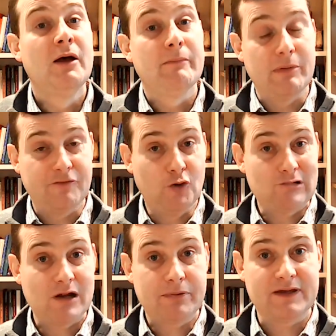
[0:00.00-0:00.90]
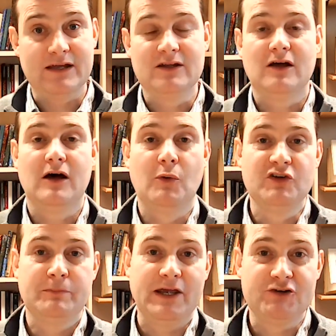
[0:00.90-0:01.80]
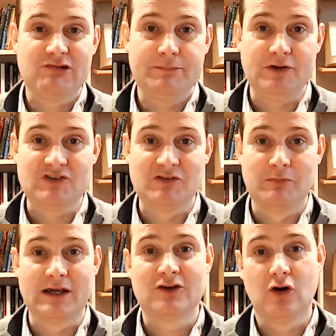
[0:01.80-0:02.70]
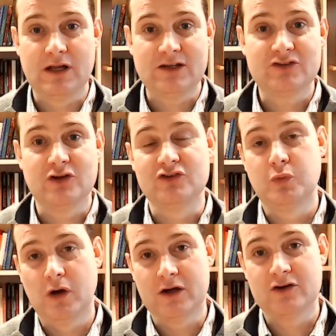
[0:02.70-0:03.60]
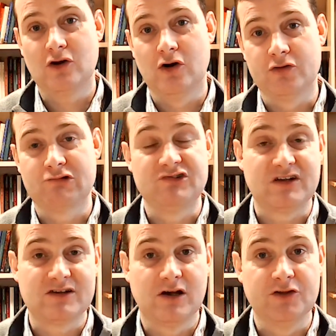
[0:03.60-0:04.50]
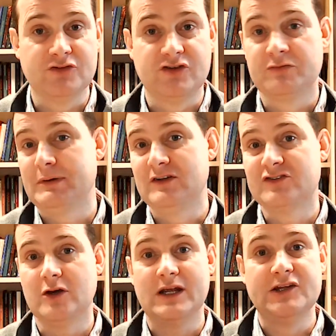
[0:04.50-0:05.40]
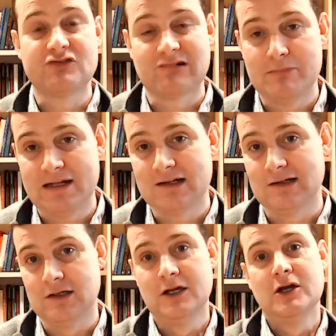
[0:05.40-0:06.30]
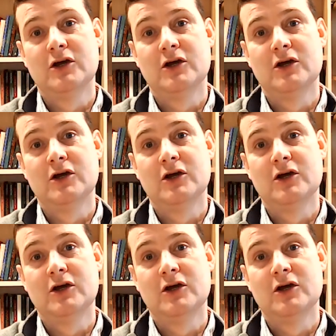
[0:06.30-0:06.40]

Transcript: But before I begin, I want to pay tribute to some of my colleagues whose work on Crusader Castles has been so instrumental